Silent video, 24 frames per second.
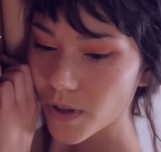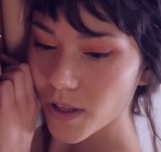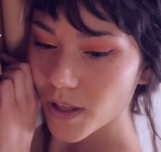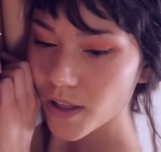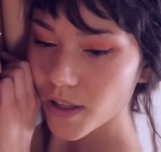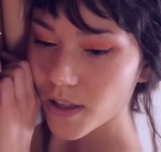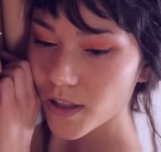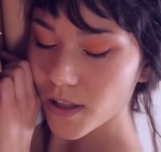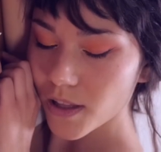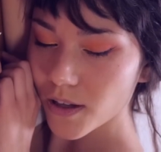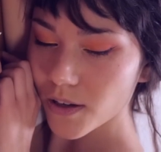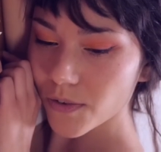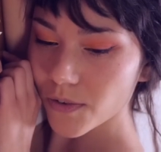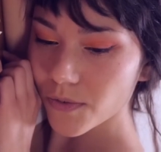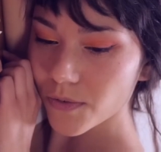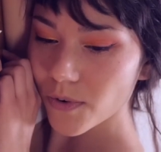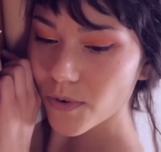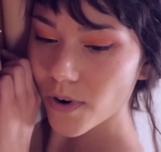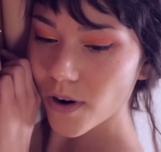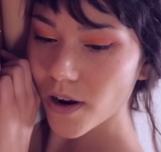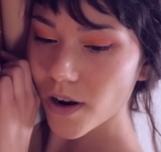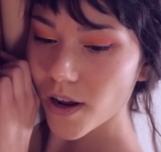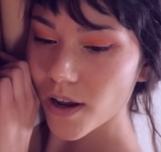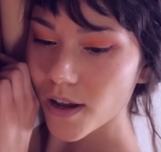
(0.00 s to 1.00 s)
With a
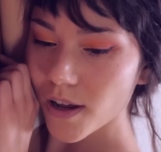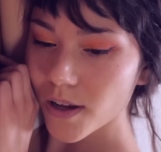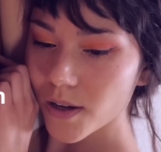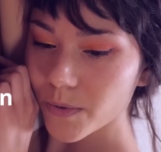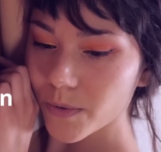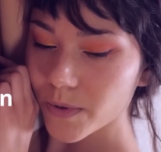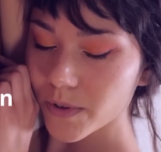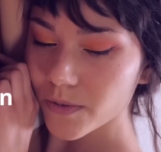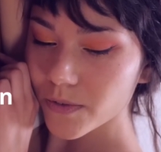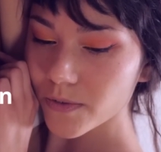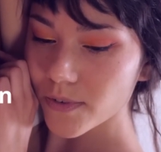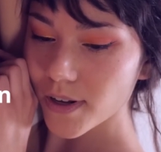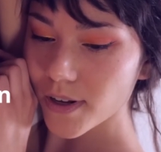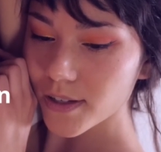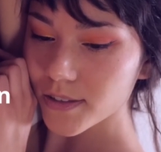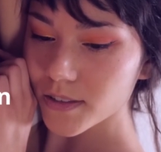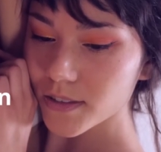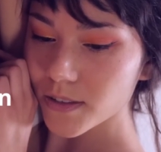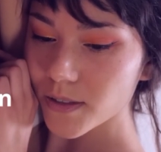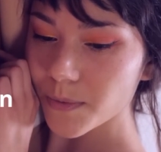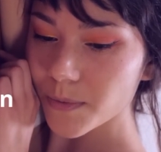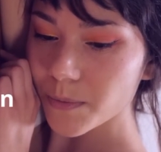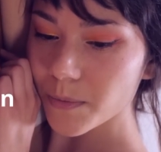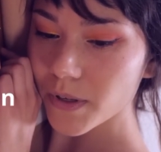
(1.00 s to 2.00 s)
fragrant
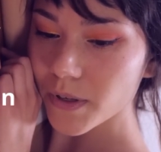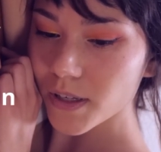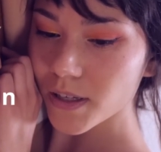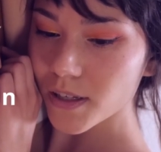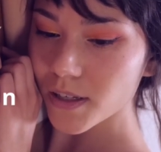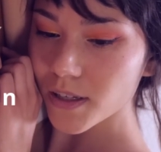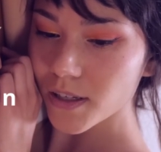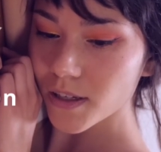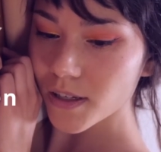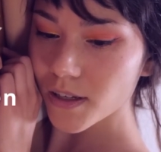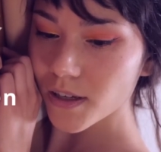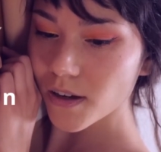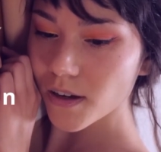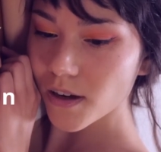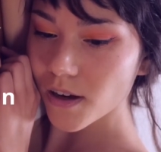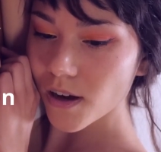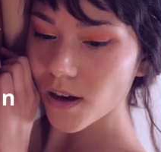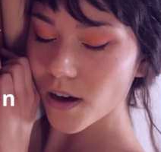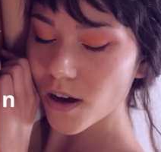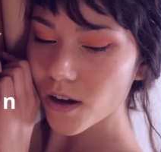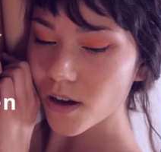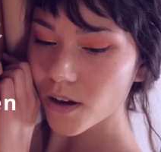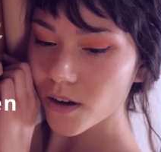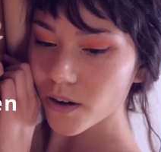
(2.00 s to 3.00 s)
recipe,
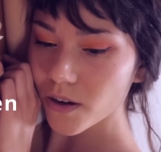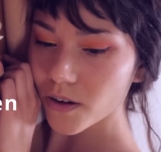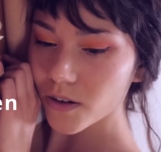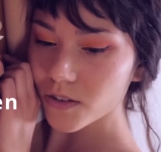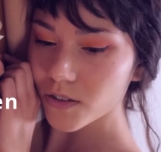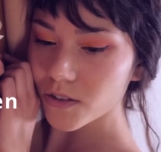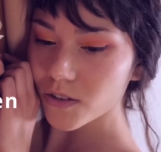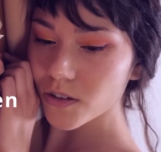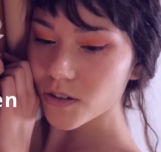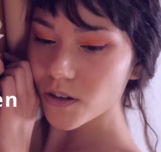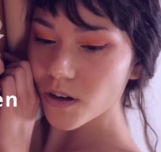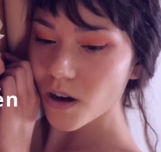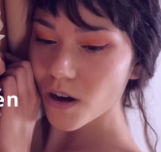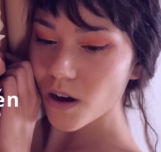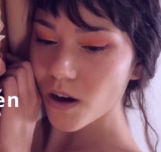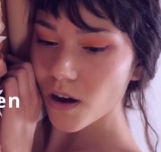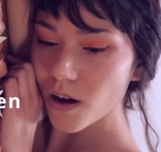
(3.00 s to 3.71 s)
a curtain